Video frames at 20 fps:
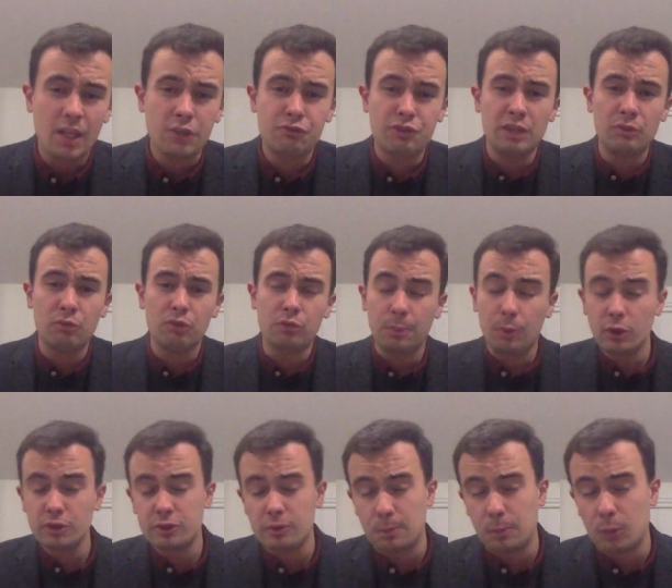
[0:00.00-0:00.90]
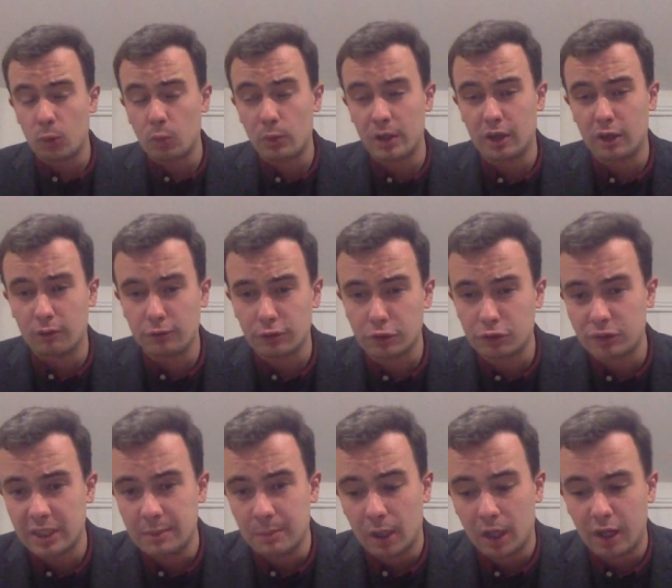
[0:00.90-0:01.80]
She was a point to point winner over
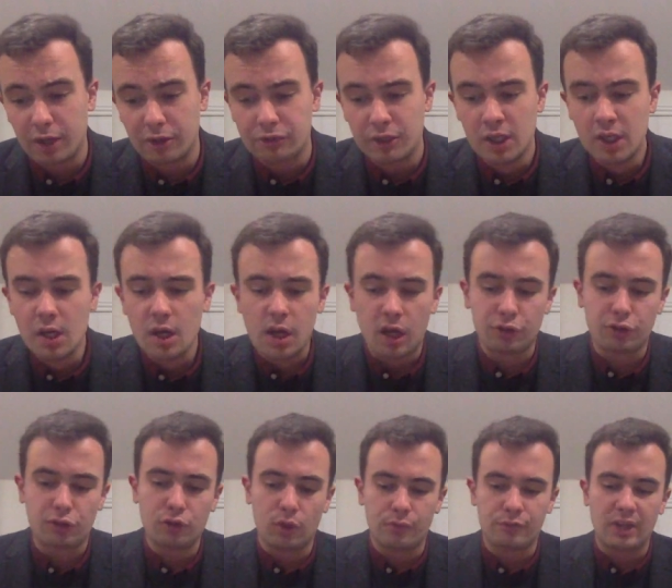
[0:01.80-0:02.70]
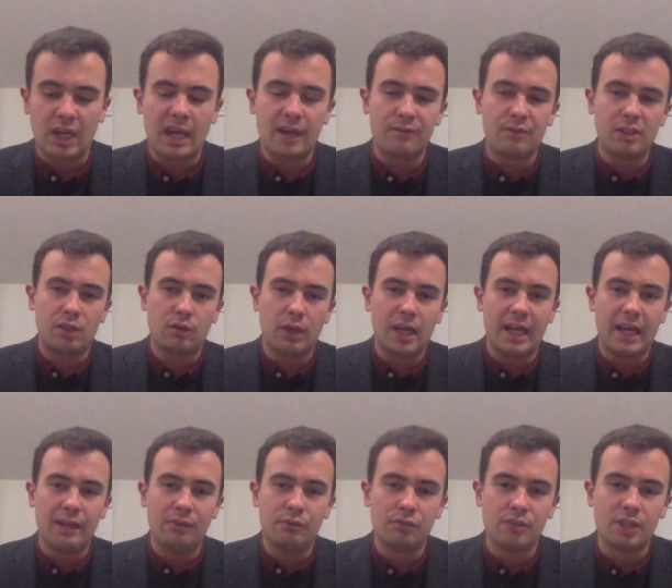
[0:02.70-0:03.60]
three miles on soft to heavy
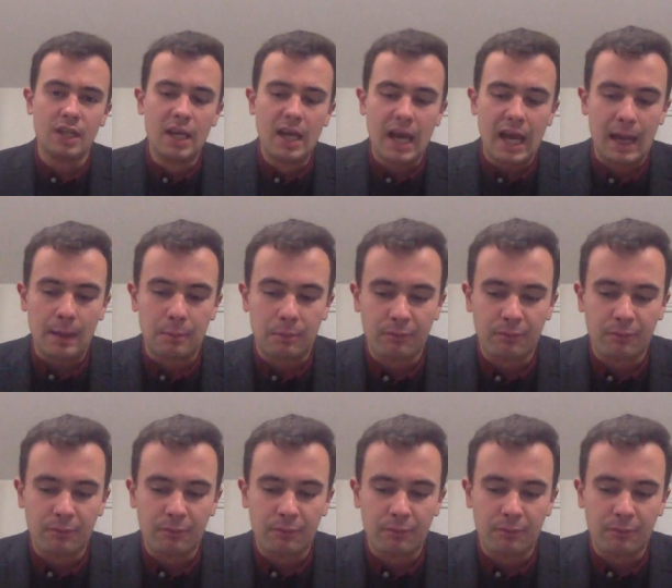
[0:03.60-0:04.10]
ground uh,